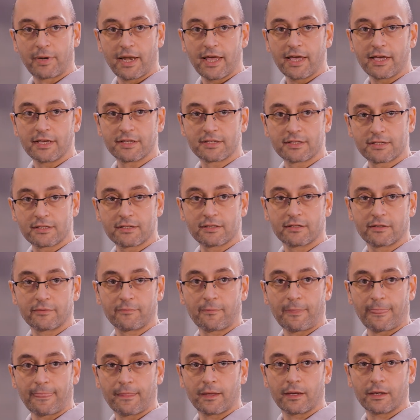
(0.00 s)
place
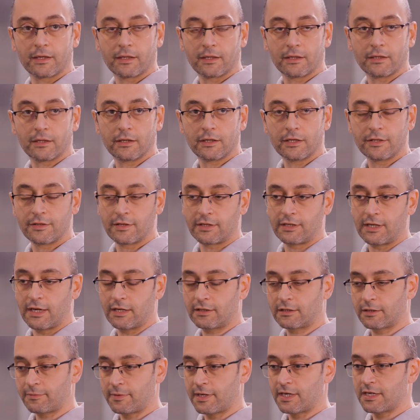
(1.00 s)
in the
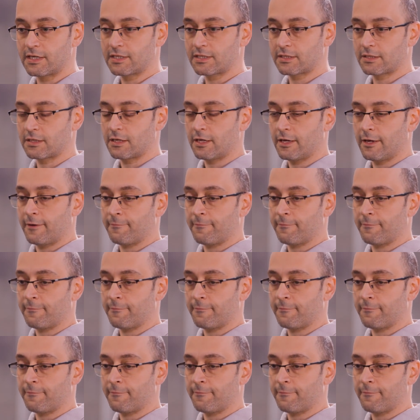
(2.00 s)
database.